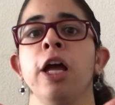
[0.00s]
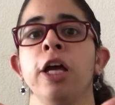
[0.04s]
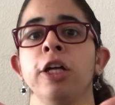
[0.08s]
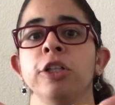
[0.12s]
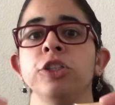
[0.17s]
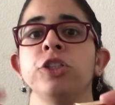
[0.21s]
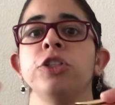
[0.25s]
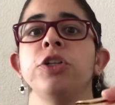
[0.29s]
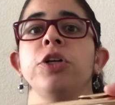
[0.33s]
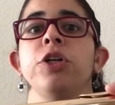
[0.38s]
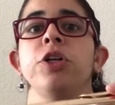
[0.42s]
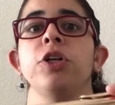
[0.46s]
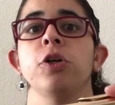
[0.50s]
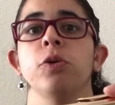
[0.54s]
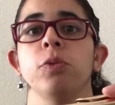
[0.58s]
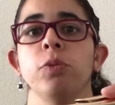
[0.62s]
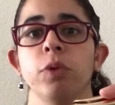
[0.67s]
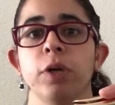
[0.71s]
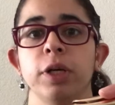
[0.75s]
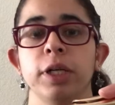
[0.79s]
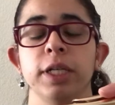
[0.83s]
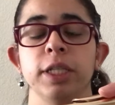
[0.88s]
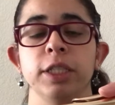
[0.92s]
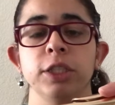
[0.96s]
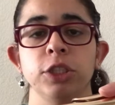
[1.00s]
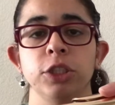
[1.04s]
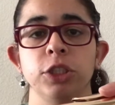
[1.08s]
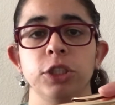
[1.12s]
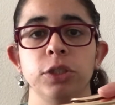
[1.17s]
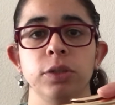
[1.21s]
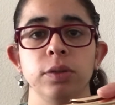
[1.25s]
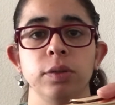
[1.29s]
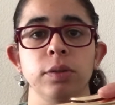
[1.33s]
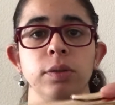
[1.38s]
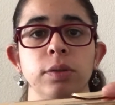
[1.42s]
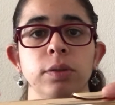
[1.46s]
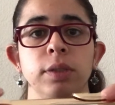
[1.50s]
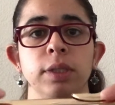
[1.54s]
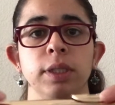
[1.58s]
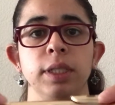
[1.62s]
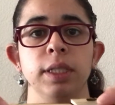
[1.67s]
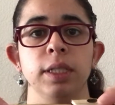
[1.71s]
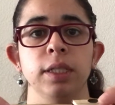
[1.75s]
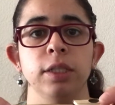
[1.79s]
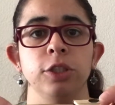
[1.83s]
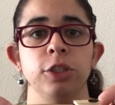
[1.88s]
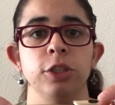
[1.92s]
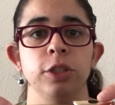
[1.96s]
so you don't run into
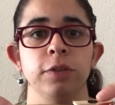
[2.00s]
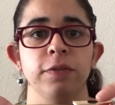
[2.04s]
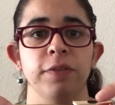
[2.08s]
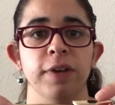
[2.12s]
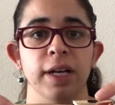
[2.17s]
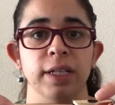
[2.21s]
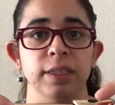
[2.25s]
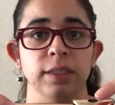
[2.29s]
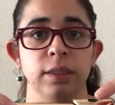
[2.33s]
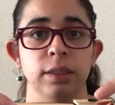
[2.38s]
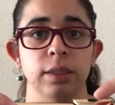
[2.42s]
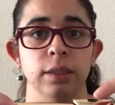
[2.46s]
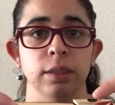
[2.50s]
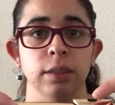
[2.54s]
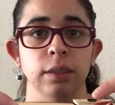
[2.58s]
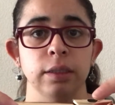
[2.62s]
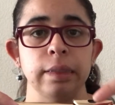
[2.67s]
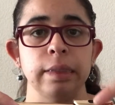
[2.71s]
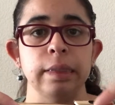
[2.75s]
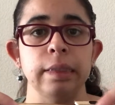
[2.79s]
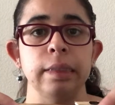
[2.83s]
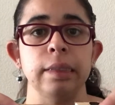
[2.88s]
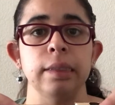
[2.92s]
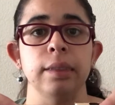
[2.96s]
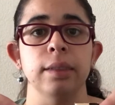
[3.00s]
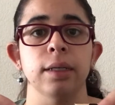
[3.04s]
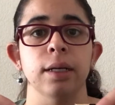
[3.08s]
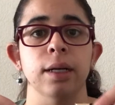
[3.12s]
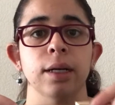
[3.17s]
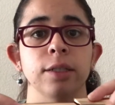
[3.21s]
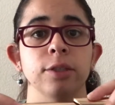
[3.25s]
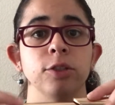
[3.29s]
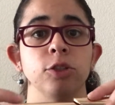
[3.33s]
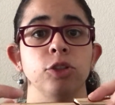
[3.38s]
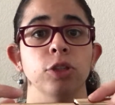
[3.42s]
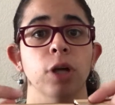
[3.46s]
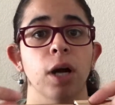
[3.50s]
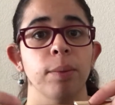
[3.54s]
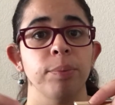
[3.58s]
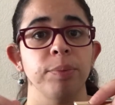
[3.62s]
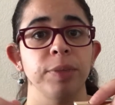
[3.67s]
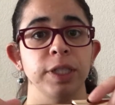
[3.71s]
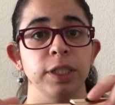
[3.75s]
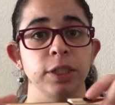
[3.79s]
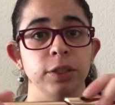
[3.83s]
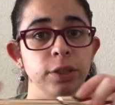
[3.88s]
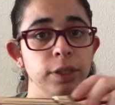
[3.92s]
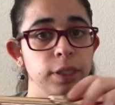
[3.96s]
the issue of accidentally
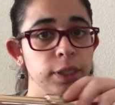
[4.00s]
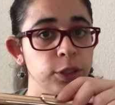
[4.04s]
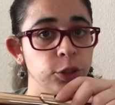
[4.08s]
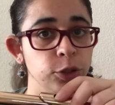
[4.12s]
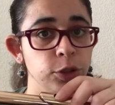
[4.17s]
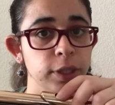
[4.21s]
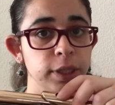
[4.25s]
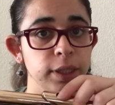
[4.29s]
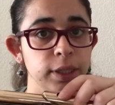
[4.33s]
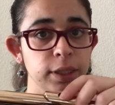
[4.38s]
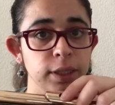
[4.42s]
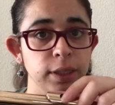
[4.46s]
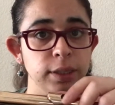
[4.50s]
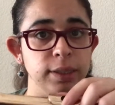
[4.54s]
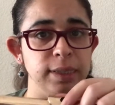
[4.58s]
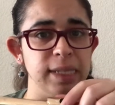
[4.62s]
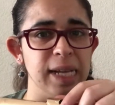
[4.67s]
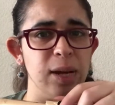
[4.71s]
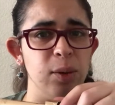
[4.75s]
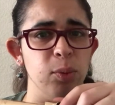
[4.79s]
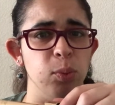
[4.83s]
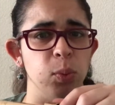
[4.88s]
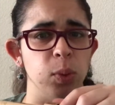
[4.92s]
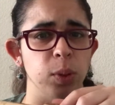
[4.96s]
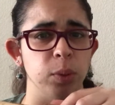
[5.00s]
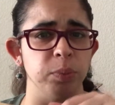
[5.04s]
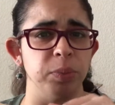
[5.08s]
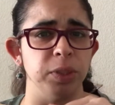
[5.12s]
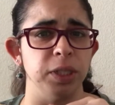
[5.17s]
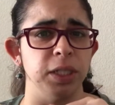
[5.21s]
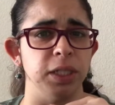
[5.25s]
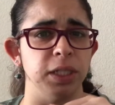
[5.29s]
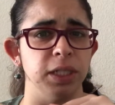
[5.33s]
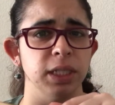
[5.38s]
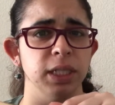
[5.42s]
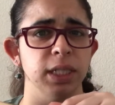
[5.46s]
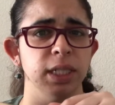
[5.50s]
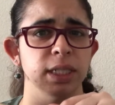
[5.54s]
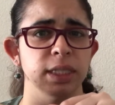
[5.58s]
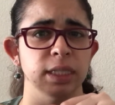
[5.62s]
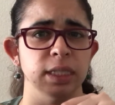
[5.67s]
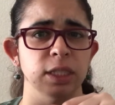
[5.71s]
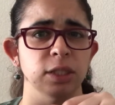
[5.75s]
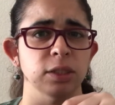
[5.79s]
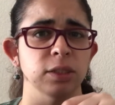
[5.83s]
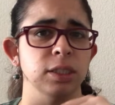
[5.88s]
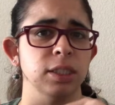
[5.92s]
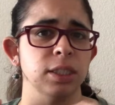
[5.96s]
dropping your head joint, because that won't be good. Because I
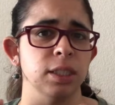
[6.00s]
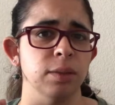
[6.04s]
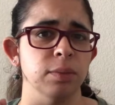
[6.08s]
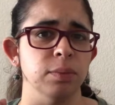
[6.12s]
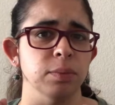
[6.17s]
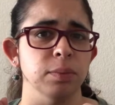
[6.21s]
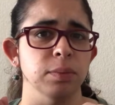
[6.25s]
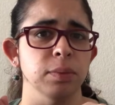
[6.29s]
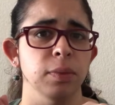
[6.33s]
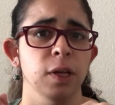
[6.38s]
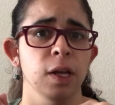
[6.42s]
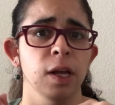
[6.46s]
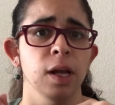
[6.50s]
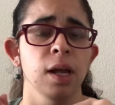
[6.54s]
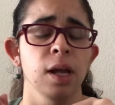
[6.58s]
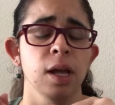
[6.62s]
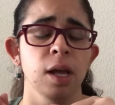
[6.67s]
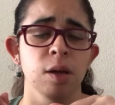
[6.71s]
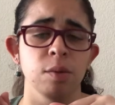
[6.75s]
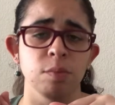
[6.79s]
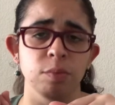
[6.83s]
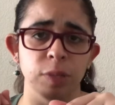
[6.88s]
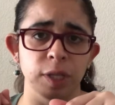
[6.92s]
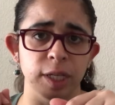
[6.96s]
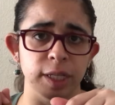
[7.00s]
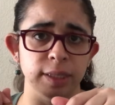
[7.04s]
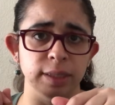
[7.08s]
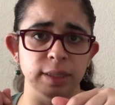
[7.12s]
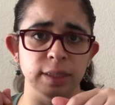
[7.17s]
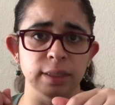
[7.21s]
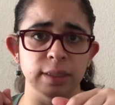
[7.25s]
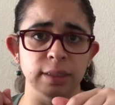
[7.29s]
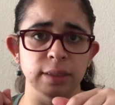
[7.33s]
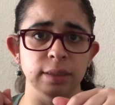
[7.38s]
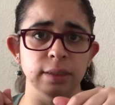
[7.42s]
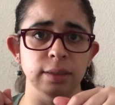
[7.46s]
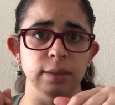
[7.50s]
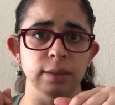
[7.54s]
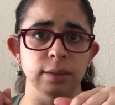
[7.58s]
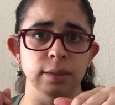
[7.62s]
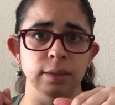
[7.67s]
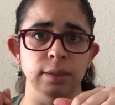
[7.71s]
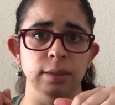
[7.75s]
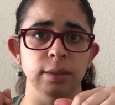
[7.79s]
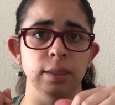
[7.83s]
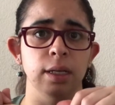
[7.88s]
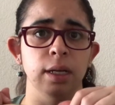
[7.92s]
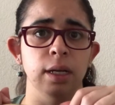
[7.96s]
know some
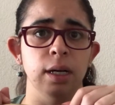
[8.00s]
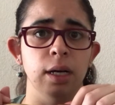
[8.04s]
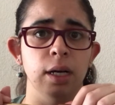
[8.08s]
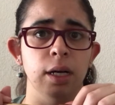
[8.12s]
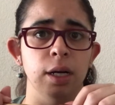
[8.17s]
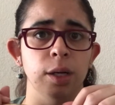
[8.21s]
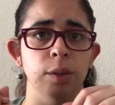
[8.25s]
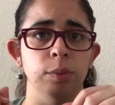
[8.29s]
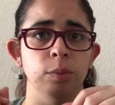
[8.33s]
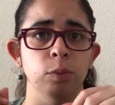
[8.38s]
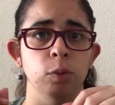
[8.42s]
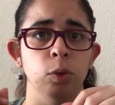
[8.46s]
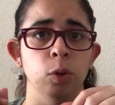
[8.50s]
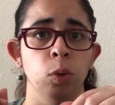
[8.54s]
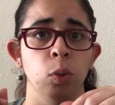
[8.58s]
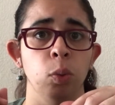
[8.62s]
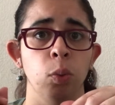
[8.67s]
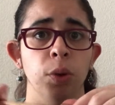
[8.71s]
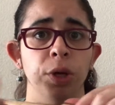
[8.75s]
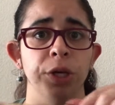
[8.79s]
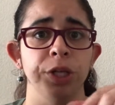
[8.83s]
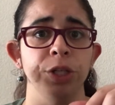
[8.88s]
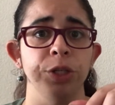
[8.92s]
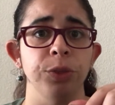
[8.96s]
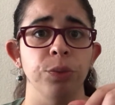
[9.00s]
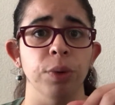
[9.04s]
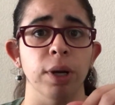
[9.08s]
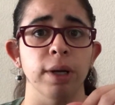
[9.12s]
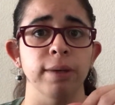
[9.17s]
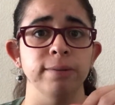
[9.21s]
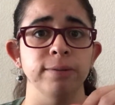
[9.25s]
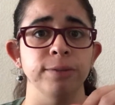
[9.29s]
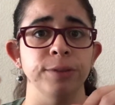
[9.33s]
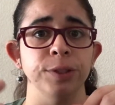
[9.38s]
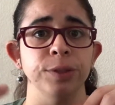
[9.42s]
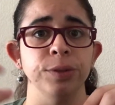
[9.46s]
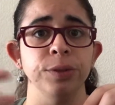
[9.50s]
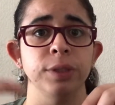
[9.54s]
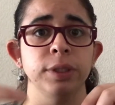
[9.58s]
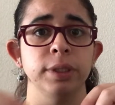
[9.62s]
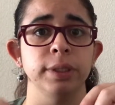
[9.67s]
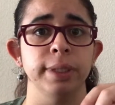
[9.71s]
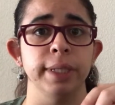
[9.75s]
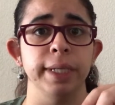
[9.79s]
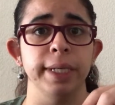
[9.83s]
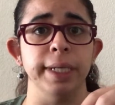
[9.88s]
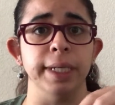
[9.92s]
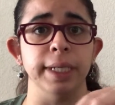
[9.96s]
places where you rent flutes,
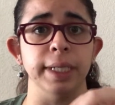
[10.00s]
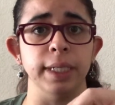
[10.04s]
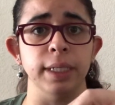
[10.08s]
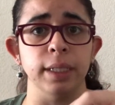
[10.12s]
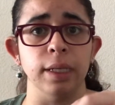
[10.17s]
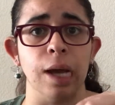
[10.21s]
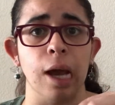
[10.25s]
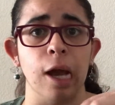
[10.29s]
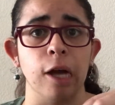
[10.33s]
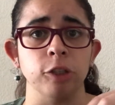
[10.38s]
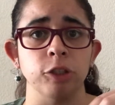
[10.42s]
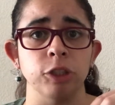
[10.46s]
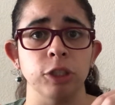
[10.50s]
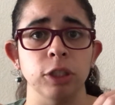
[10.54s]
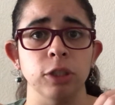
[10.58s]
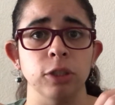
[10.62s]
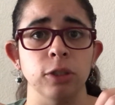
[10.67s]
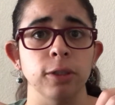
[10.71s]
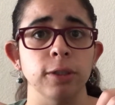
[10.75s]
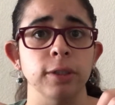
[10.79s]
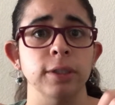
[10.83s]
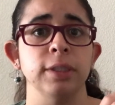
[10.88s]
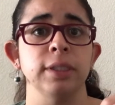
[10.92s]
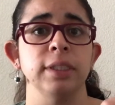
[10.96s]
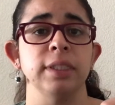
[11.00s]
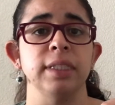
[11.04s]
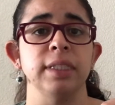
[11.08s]
they actually look to